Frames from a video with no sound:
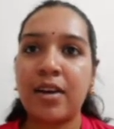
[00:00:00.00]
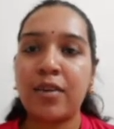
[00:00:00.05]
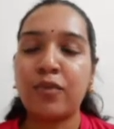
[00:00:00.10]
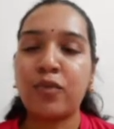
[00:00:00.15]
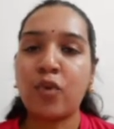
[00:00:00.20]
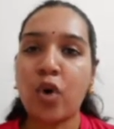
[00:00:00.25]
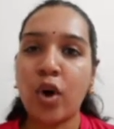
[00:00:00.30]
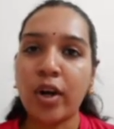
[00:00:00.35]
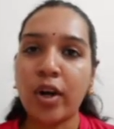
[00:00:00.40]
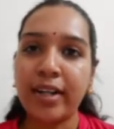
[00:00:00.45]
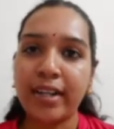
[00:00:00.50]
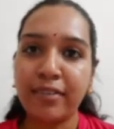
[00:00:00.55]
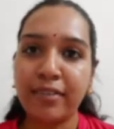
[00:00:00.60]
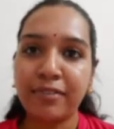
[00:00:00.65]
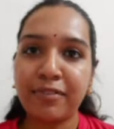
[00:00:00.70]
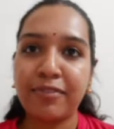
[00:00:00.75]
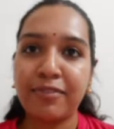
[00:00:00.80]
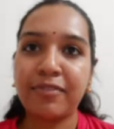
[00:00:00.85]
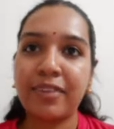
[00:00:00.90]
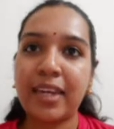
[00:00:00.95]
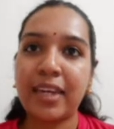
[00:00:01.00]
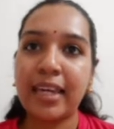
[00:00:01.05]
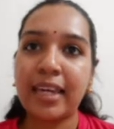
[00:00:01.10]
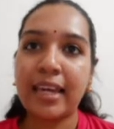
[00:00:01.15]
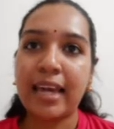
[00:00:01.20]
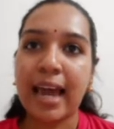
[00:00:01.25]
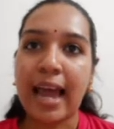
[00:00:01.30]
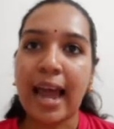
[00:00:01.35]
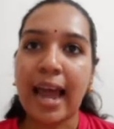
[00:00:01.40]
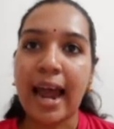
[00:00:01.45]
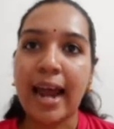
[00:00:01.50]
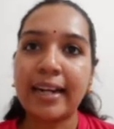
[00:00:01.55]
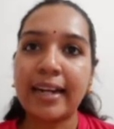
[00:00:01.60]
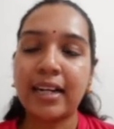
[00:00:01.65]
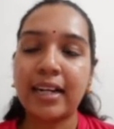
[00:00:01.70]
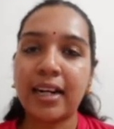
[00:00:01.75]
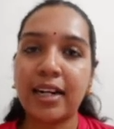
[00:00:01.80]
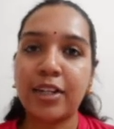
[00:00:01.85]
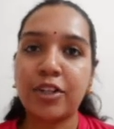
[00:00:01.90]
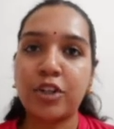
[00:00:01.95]
What if we add
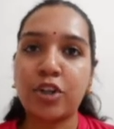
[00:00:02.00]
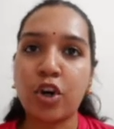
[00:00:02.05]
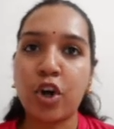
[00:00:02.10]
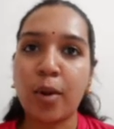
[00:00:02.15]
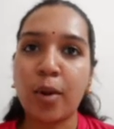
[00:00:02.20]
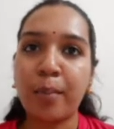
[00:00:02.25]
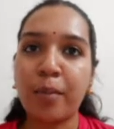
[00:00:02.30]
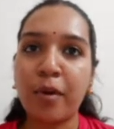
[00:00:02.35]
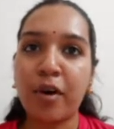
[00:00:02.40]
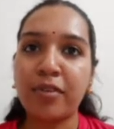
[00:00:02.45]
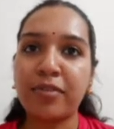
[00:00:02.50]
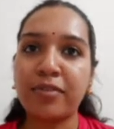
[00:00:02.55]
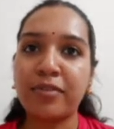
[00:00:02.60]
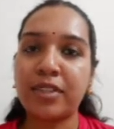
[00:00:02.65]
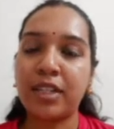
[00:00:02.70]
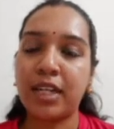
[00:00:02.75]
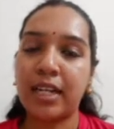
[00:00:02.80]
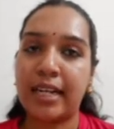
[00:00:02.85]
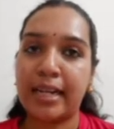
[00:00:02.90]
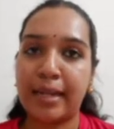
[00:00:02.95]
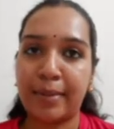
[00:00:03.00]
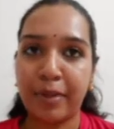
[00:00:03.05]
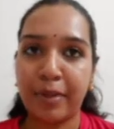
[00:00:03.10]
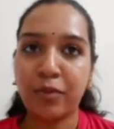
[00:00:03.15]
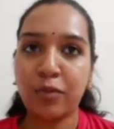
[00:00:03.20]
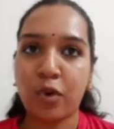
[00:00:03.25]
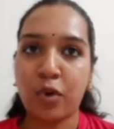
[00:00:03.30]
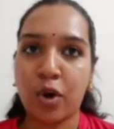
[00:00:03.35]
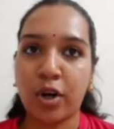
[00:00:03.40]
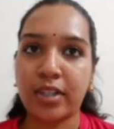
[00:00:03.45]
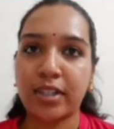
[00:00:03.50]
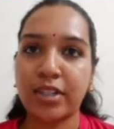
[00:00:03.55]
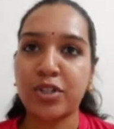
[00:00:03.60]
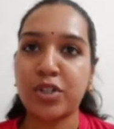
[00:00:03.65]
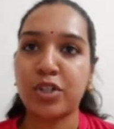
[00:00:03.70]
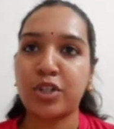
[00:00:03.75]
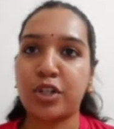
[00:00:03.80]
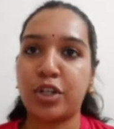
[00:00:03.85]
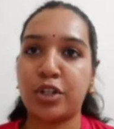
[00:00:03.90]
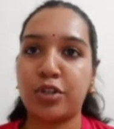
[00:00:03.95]
a drop of the lemon water
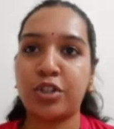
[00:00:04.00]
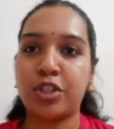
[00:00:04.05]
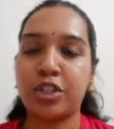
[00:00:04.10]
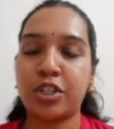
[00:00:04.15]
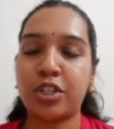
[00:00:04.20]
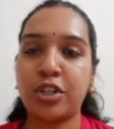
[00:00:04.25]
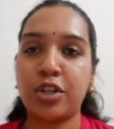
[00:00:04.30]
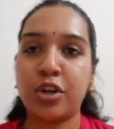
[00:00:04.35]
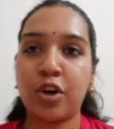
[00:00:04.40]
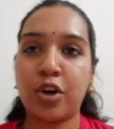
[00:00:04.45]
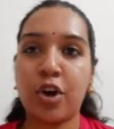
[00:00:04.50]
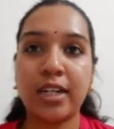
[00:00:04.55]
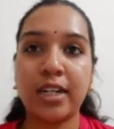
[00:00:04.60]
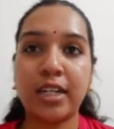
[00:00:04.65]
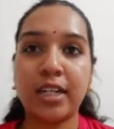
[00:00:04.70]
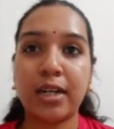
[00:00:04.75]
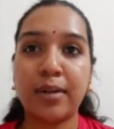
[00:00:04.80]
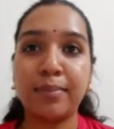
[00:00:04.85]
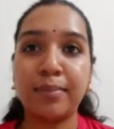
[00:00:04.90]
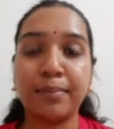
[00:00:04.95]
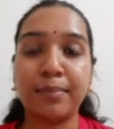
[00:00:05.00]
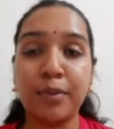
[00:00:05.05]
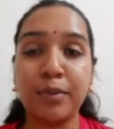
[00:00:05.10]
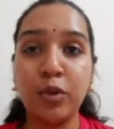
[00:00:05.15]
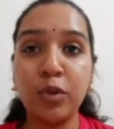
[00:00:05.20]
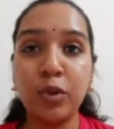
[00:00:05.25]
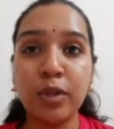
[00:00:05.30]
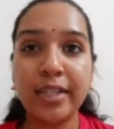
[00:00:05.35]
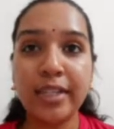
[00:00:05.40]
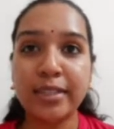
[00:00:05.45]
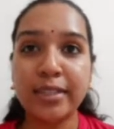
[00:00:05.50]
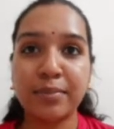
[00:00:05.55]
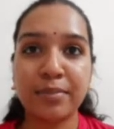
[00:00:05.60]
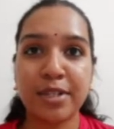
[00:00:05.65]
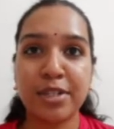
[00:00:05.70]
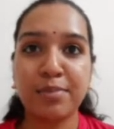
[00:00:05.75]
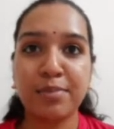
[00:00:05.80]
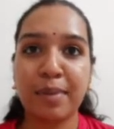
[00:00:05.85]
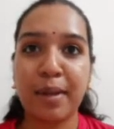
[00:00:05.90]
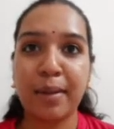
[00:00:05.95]
solution on a blue
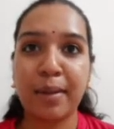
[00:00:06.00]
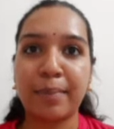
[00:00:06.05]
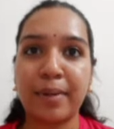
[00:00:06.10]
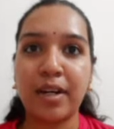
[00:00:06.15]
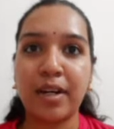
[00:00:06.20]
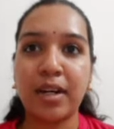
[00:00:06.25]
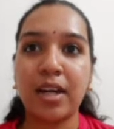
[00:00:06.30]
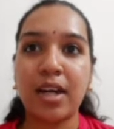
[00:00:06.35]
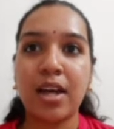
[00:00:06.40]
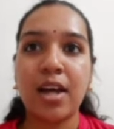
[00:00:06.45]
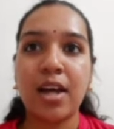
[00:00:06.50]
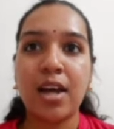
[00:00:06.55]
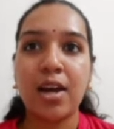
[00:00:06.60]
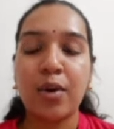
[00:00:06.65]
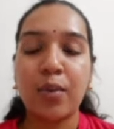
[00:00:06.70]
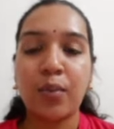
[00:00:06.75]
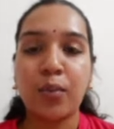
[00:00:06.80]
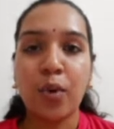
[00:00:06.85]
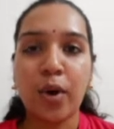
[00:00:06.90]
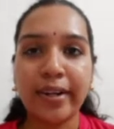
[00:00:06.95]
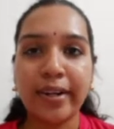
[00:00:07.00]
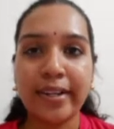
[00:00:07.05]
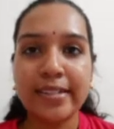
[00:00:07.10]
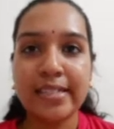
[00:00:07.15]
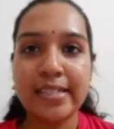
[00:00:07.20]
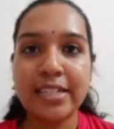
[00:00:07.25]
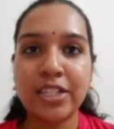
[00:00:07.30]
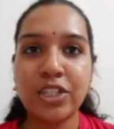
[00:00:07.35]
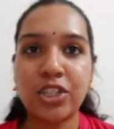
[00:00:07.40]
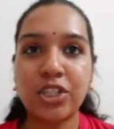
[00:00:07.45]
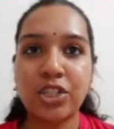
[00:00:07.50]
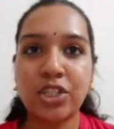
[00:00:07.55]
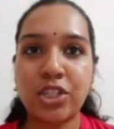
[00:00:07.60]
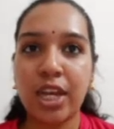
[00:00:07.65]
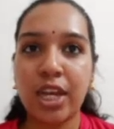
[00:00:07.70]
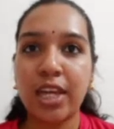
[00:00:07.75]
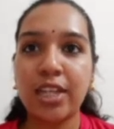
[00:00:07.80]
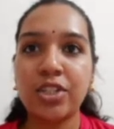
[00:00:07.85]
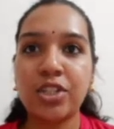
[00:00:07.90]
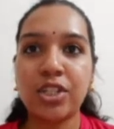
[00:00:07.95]
litmus paper? What is the
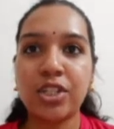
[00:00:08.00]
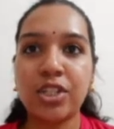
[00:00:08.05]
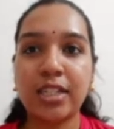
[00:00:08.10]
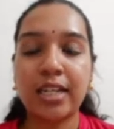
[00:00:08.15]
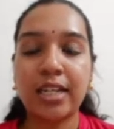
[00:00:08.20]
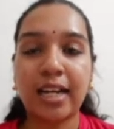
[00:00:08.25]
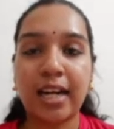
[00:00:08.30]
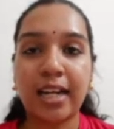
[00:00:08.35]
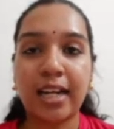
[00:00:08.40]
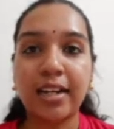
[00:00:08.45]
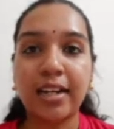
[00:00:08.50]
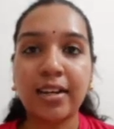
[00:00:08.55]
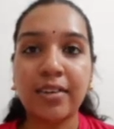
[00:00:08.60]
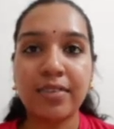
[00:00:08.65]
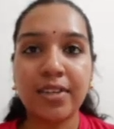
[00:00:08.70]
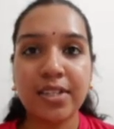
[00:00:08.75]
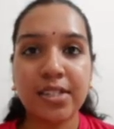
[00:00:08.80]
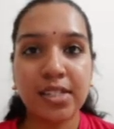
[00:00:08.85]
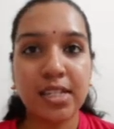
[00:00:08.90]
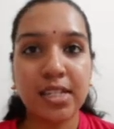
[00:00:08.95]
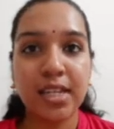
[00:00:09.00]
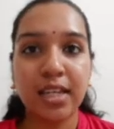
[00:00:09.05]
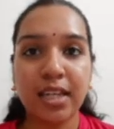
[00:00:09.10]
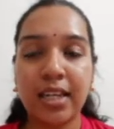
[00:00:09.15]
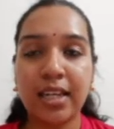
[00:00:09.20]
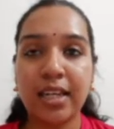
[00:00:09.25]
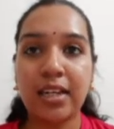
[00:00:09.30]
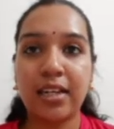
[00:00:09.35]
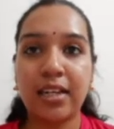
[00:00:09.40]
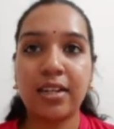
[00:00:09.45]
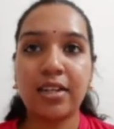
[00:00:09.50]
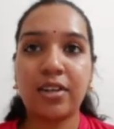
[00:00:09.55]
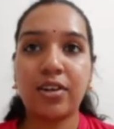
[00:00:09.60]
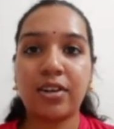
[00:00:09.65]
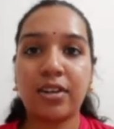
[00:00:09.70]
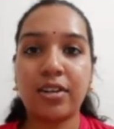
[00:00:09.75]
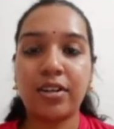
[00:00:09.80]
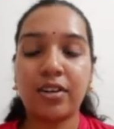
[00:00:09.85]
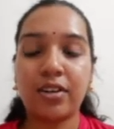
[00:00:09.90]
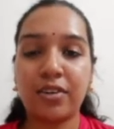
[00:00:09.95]
change in color we see
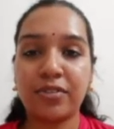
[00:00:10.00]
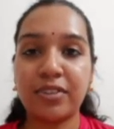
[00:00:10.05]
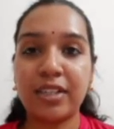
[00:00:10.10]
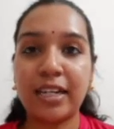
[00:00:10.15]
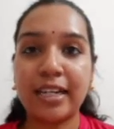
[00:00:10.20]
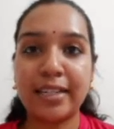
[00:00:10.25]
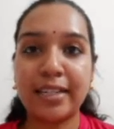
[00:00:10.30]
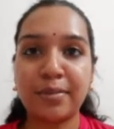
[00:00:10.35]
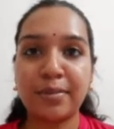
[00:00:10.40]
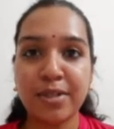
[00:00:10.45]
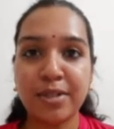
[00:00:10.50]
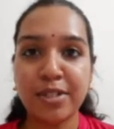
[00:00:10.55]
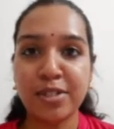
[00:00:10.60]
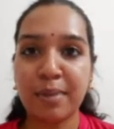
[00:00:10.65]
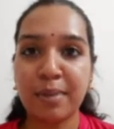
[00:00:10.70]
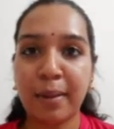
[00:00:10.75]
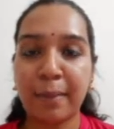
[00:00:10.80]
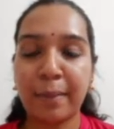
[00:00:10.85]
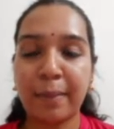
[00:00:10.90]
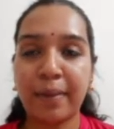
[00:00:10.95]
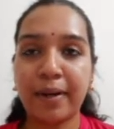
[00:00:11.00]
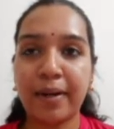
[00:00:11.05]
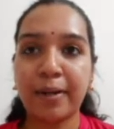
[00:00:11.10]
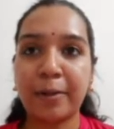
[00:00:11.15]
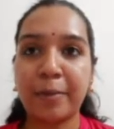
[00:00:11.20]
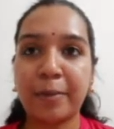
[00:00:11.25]
of the litmus paper?